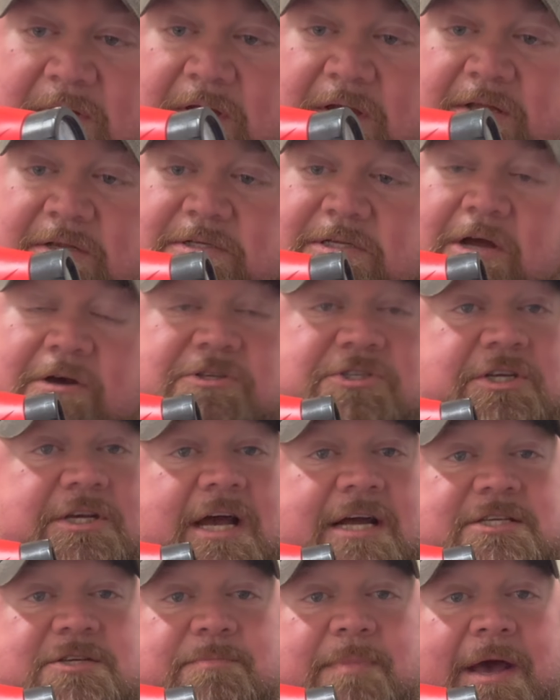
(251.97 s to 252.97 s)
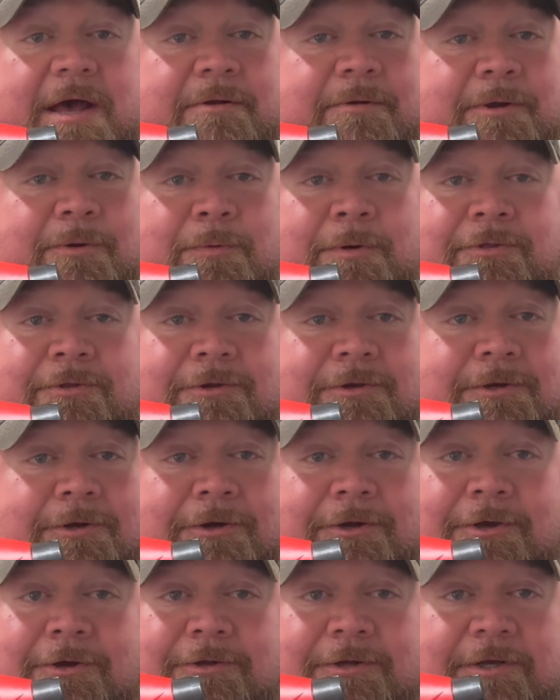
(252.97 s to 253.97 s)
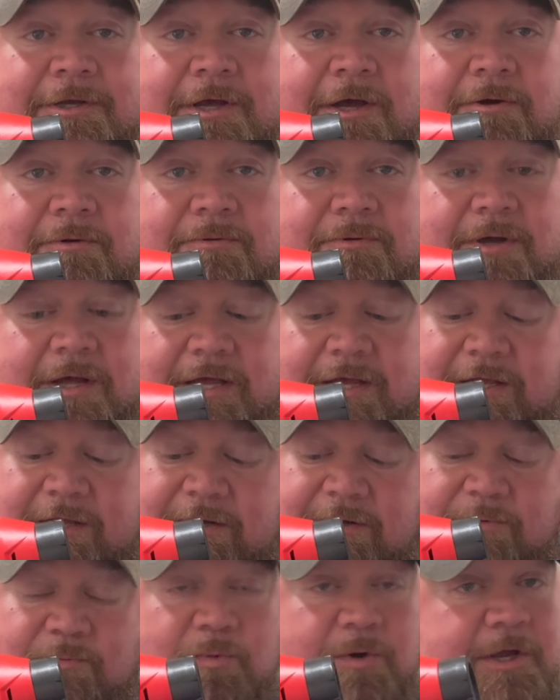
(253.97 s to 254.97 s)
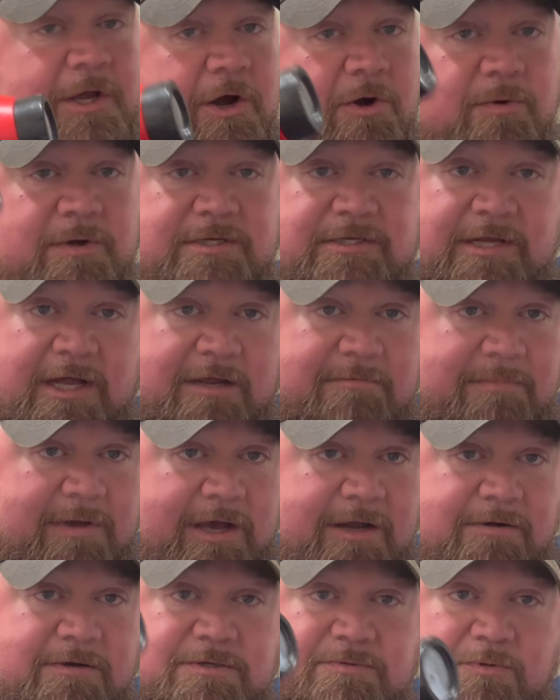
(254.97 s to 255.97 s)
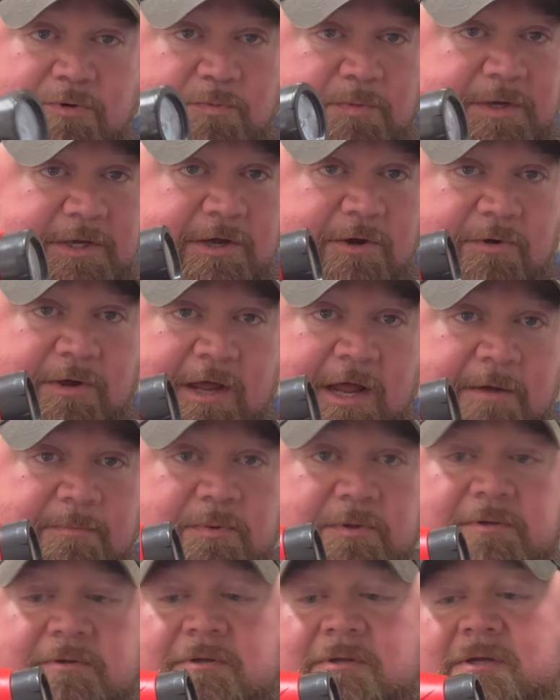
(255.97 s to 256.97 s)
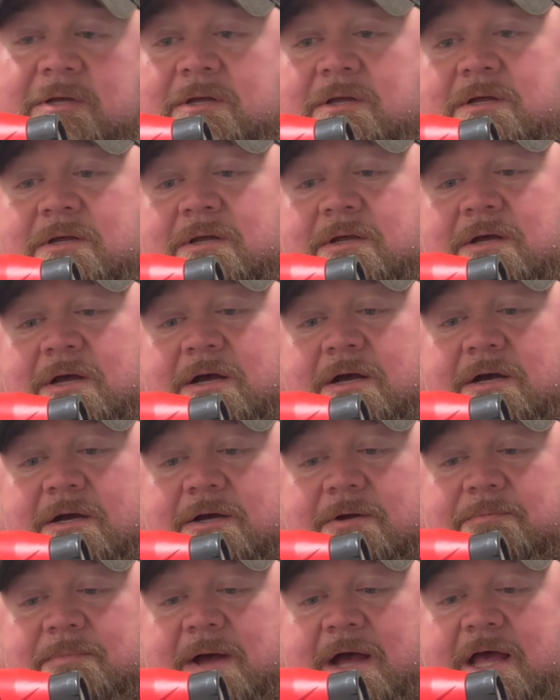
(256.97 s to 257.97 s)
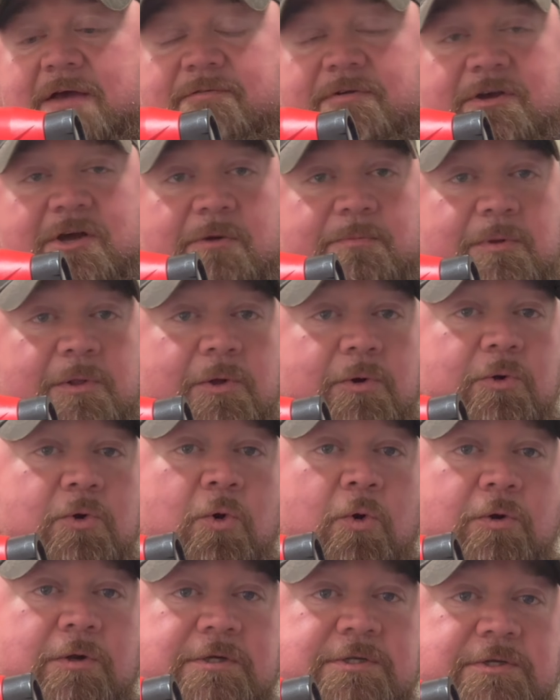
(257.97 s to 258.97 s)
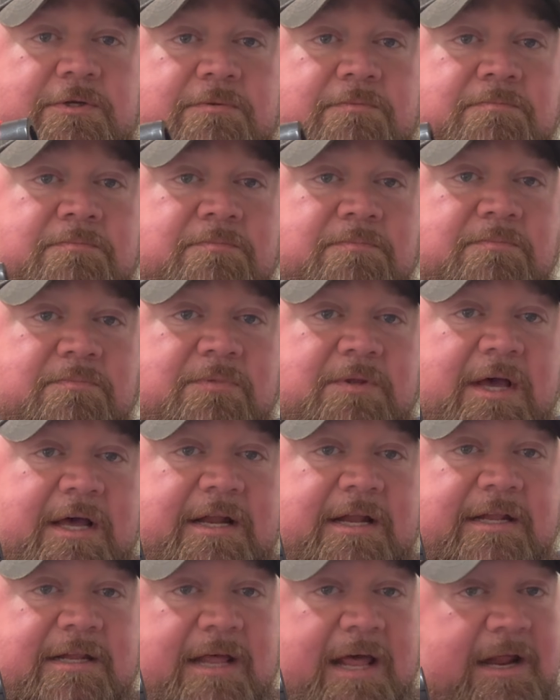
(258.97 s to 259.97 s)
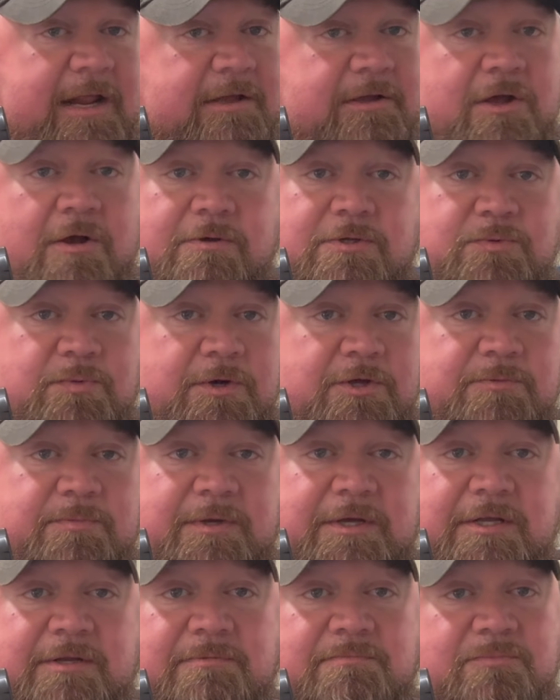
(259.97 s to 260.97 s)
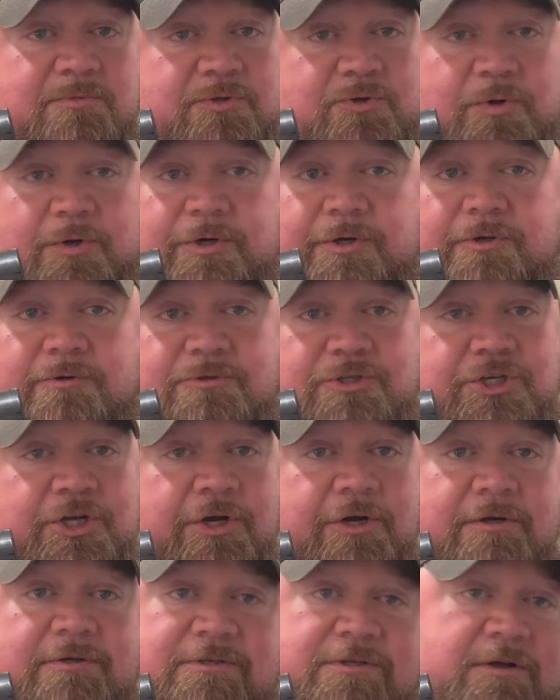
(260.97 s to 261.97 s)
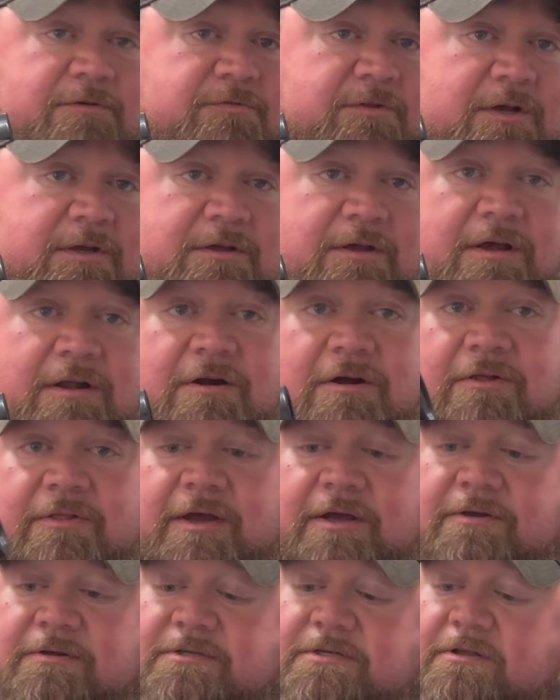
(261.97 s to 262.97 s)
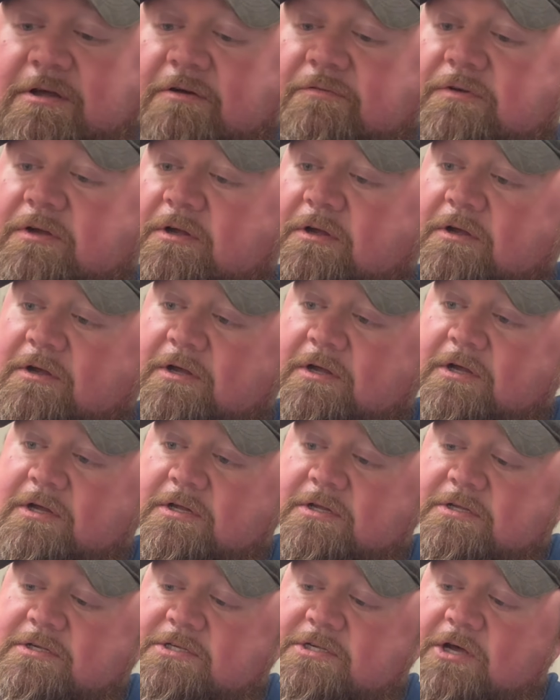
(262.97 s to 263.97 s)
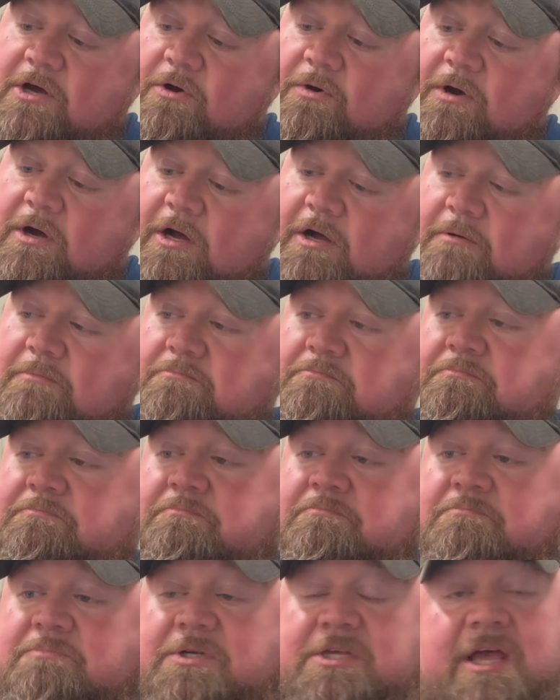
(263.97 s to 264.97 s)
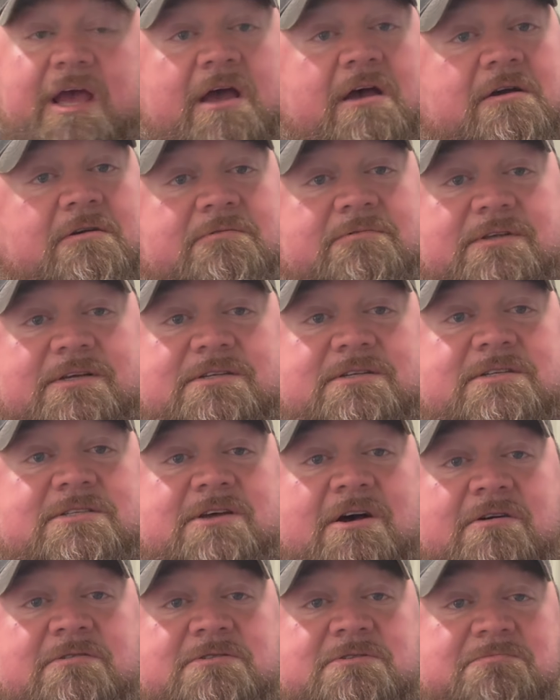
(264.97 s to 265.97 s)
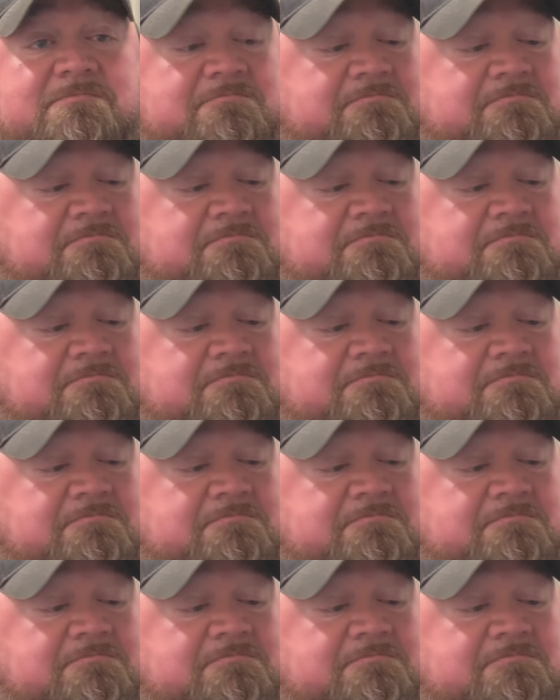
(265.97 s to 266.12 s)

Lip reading: as long as you got your battery with you, you're good to go. And we always take batteries when we go camping. I have a couple little cordless that goes with me, drill, chuck, stuff like that, all that good stuff. So, but yeah, this is awesome.